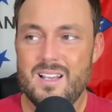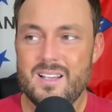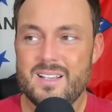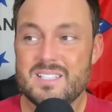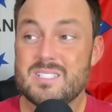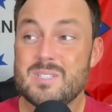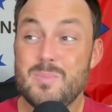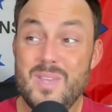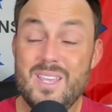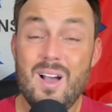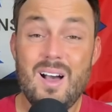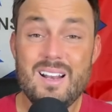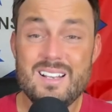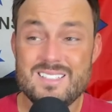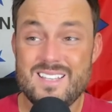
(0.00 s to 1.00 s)
Because to be
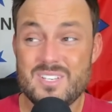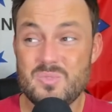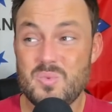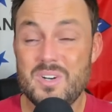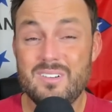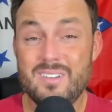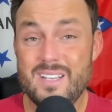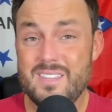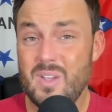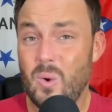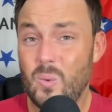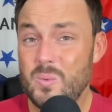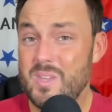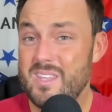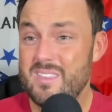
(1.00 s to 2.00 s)
honest, that's really the
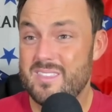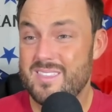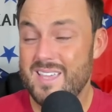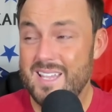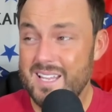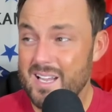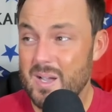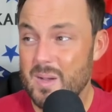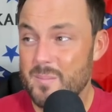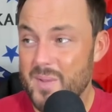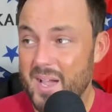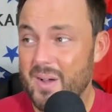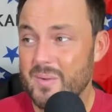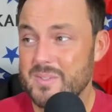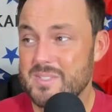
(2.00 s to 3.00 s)
only thing
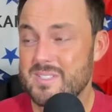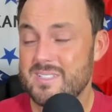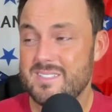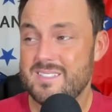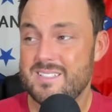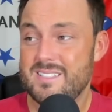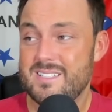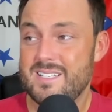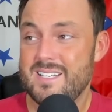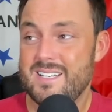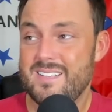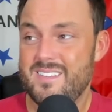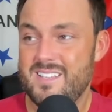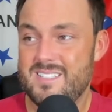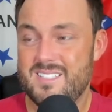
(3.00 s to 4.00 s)
about
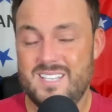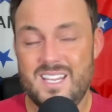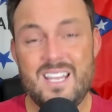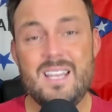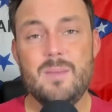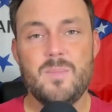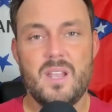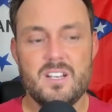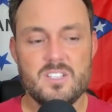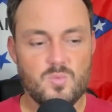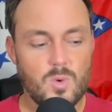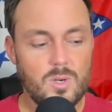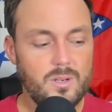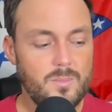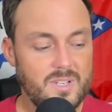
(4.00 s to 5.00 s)
this team that has
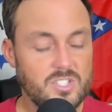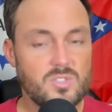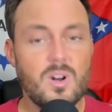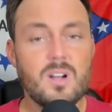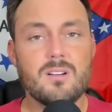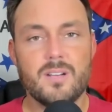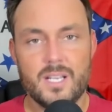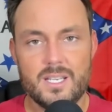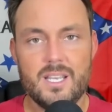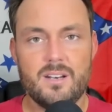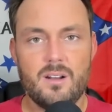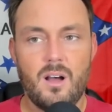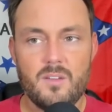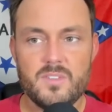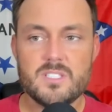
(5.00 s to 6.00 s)
really been struggling. Again,
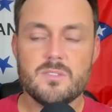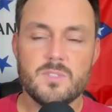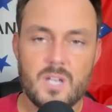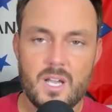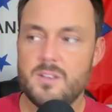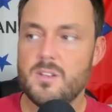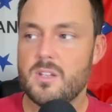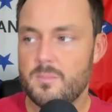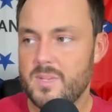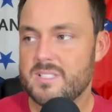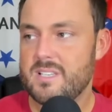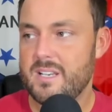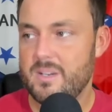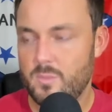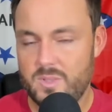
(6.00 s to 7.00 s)
offensive line, you can mix
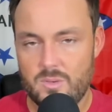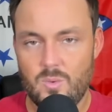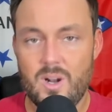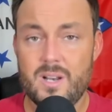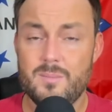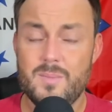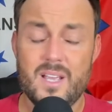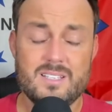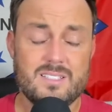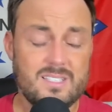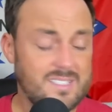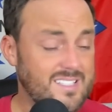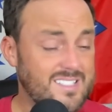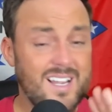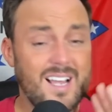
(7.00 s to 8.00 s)
that in with the running backs because
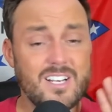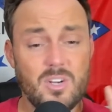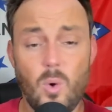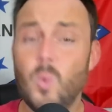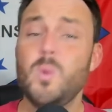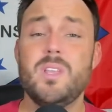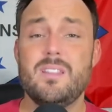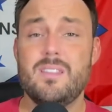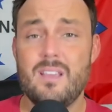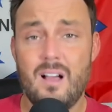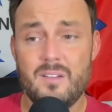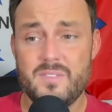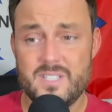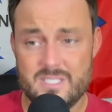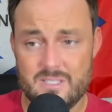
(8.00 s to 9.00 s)
it's not only the
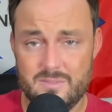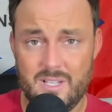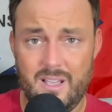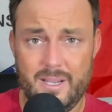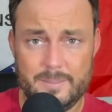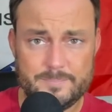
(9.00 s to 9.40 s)
offensive line.